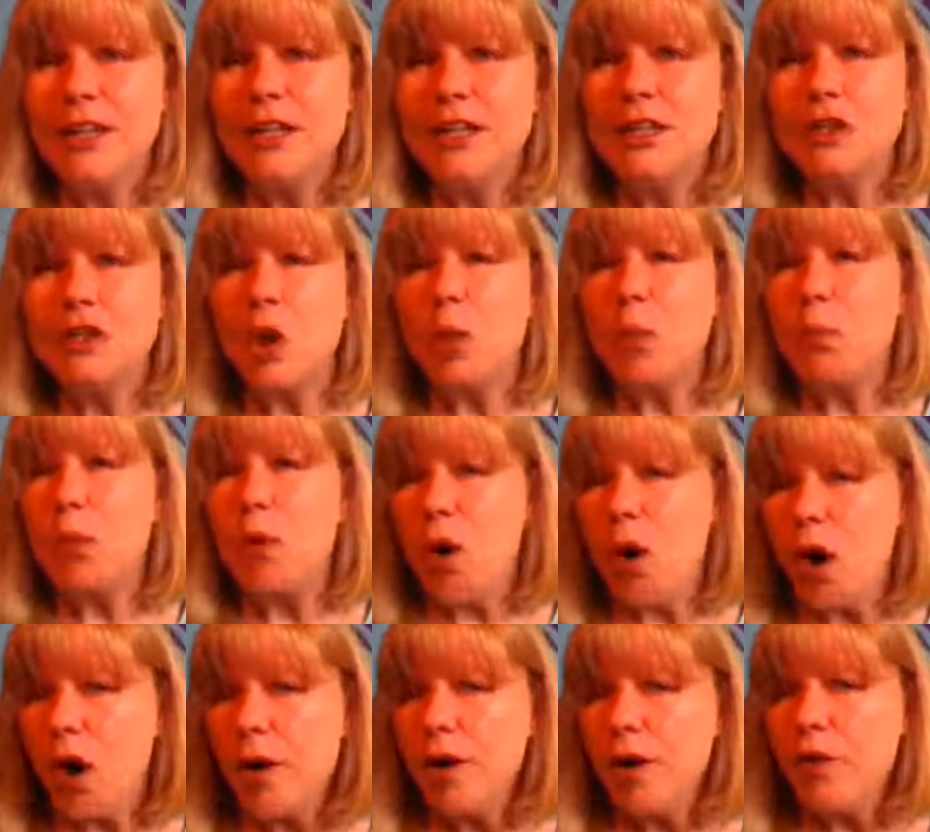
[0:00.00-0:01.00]
So
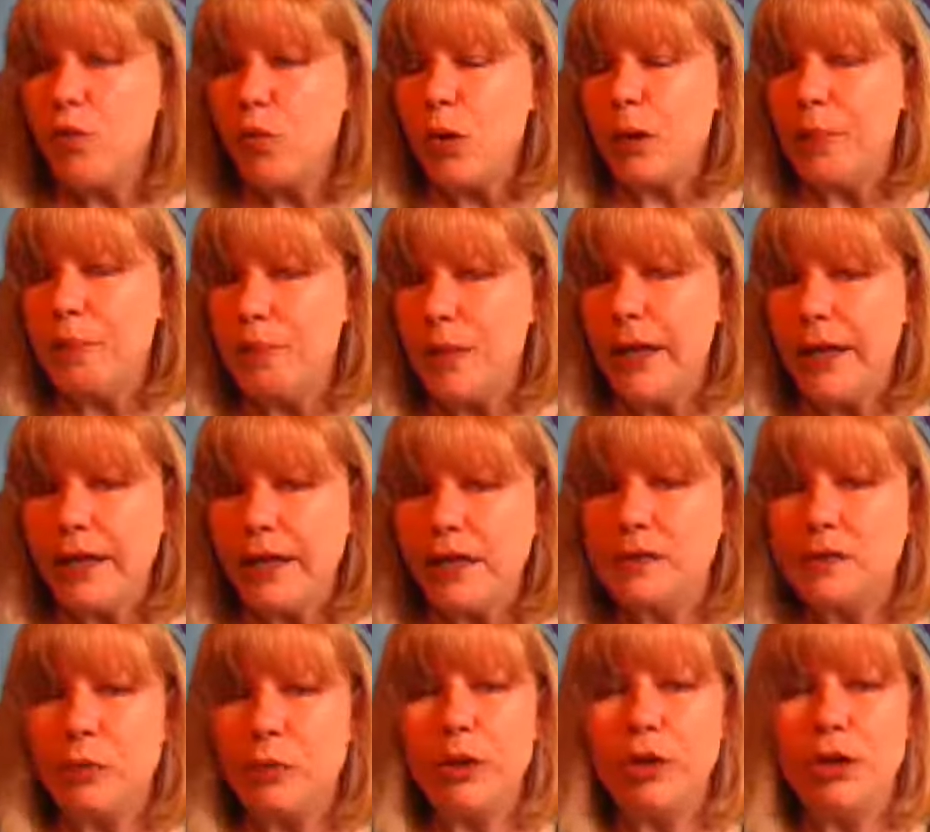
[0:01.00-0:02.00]
part of what makes
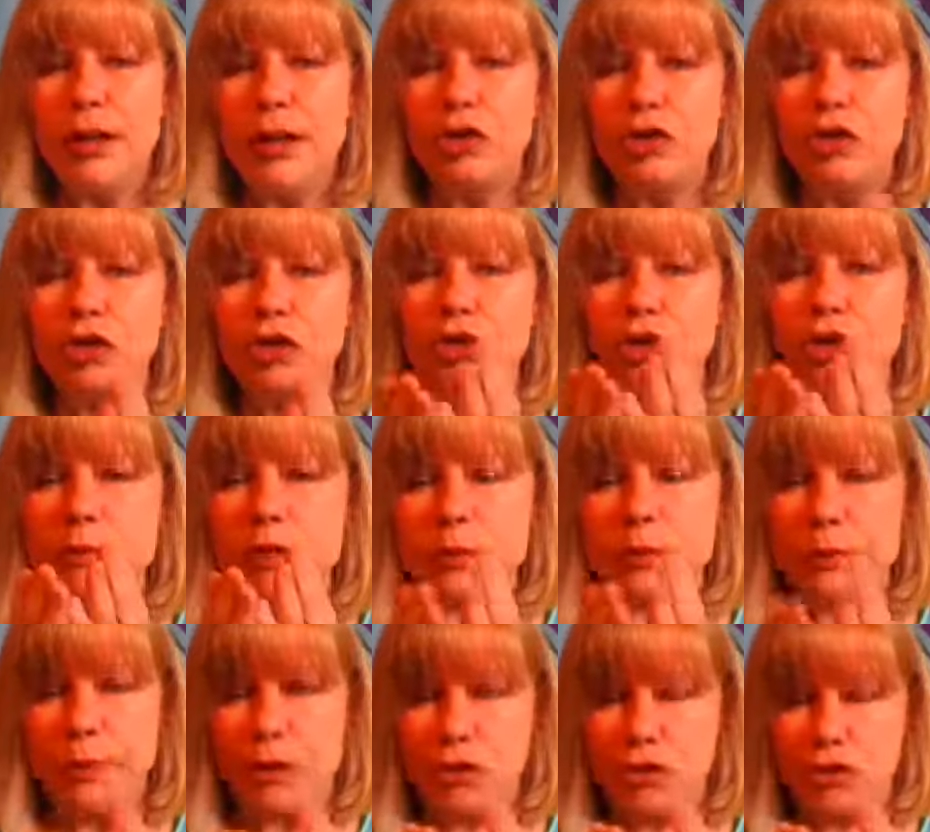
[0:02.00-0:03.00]
a relationship
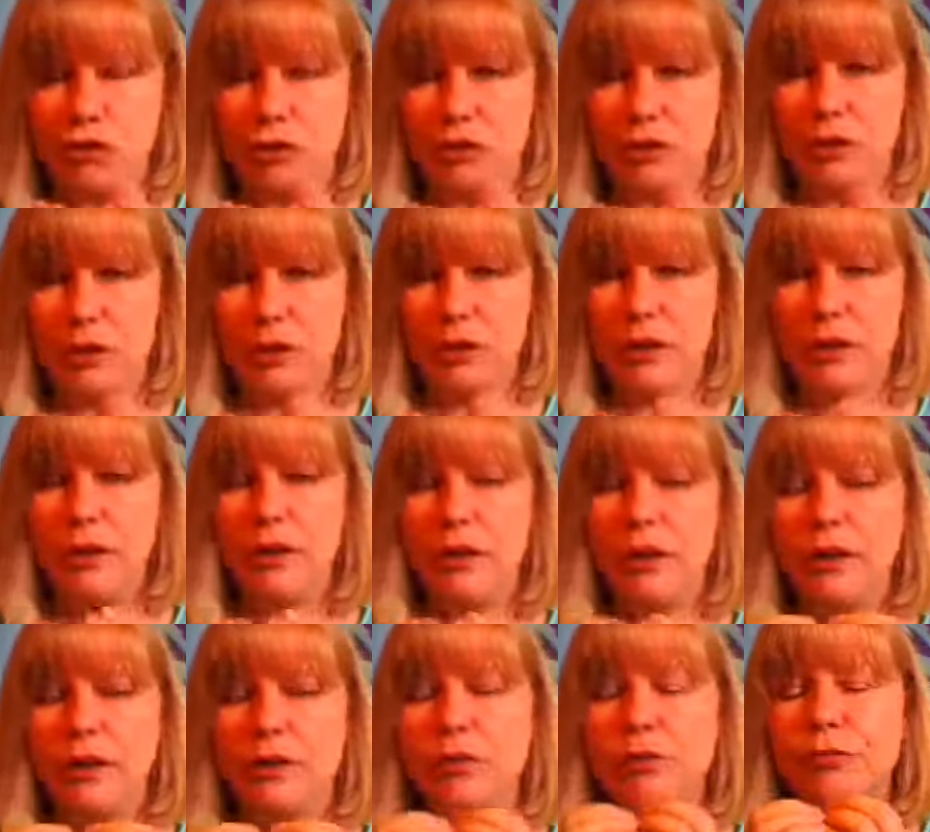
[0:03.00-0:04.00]
special
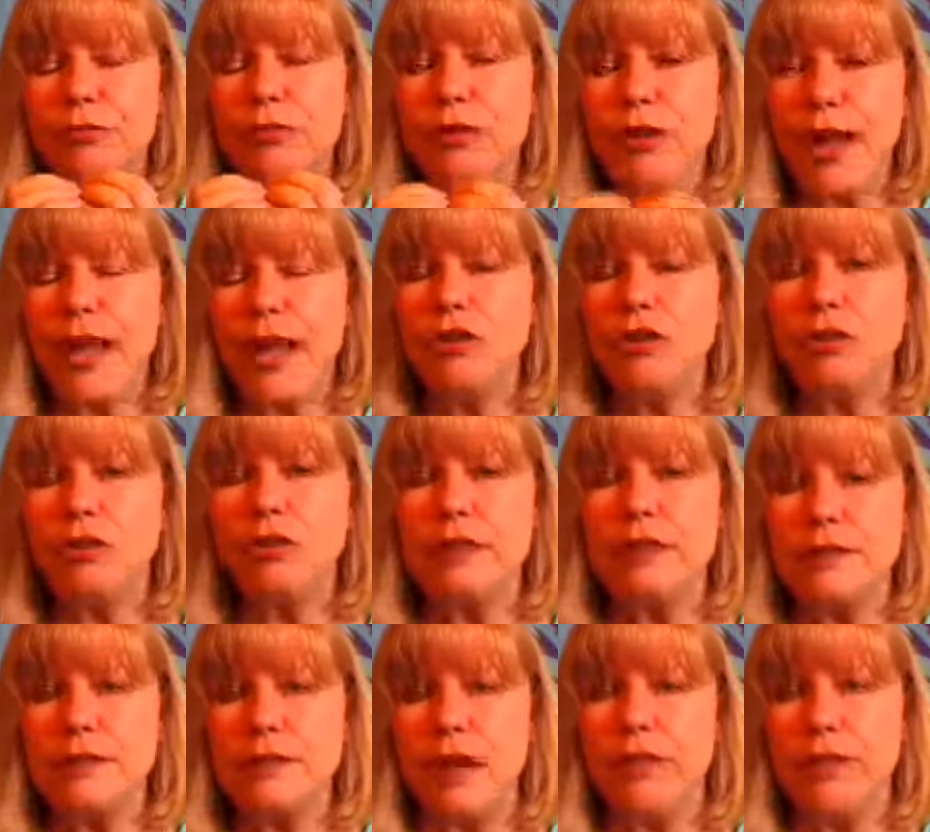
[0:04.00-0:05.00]
is the
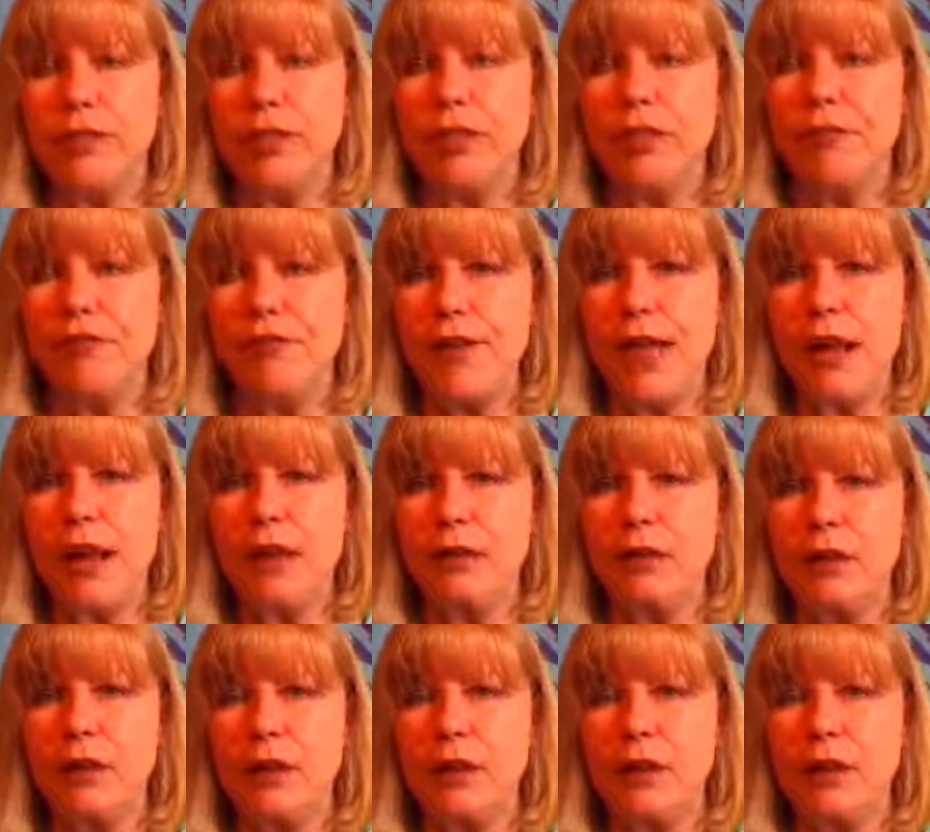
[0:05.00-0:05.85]
fragileness of it, the fact that